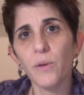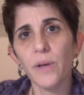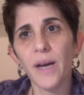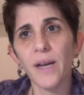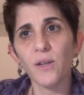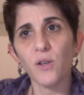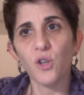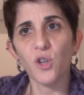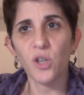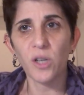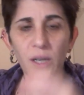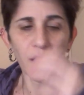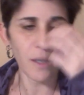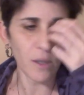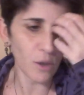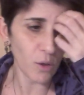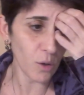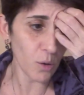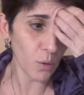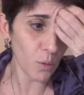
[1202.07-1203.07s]
that shit
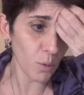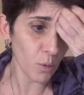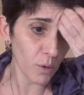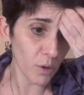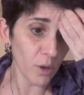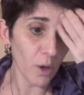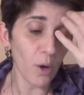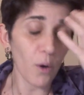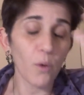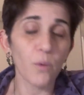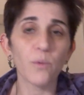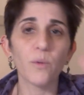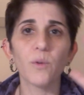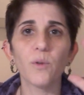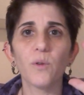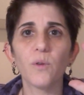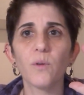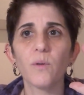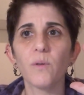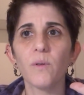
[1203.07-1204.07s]
you don't
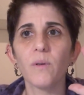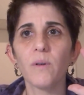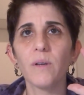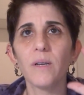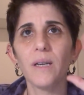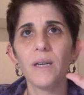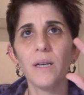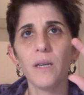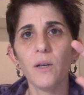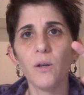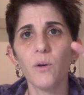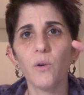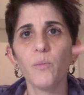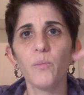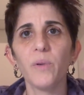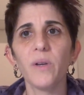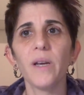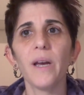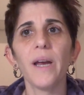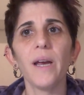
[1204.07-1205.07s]
heal
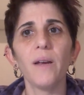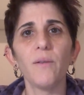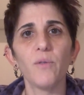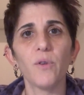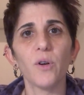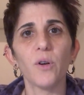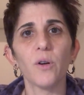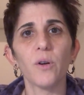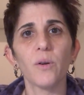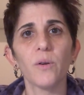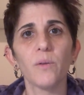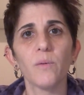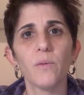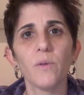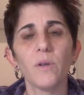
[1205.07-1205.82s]
behavior